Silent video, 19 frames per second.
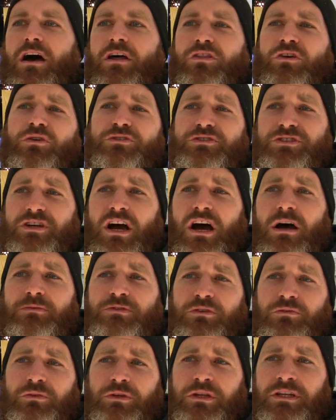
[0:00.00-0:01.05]
those
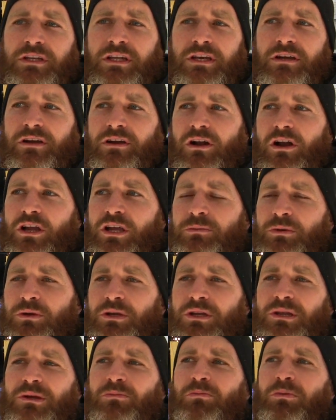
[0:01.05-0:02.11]
jobs are really needed in our
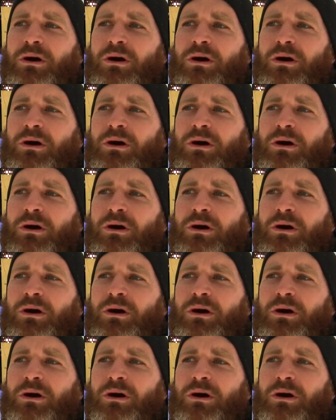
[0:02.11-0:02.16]
community,